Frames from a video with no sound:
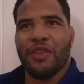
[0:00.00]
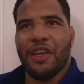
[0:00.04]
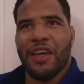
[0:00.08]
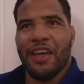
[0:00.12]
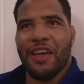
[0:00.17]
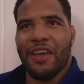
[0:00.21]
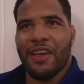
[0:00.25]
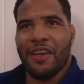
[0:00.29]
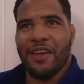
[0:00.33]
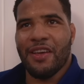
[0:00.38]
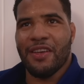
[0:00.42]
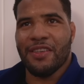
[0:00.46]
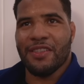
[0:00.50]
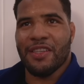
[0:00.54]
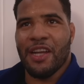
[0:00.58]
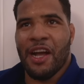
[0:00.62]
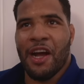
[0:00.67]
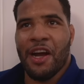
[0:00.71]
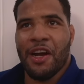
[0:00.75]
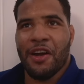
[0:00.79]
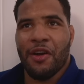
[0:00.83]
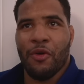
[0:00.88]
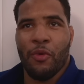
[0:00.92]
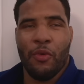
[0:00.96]
day is
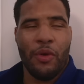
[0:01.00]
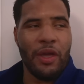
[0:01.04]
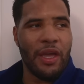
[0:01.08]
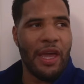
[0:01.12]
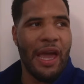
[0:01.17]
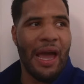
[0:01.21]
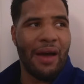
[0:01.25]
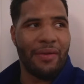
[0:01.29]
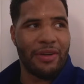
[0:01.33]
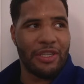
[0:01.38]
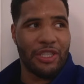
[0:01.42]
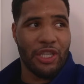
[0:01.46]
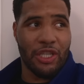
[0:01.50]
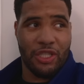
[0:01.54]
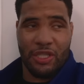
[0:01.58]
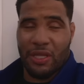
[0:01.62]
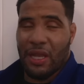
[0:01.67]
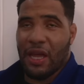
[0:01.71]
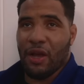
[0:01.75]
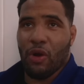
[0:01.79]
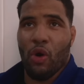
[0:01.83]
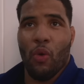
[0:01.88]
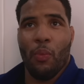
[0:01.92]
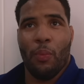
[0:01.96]
hard. We have just
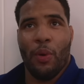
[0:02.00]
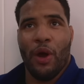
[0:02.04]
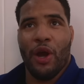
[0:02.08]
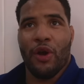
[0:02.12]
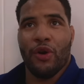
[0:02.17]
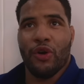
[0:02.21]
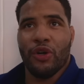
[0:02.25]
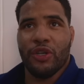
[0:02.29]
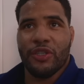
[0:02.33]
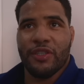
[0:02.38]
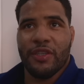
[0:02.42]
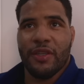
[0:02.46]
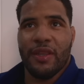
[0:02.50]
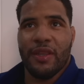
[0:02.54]
like competitors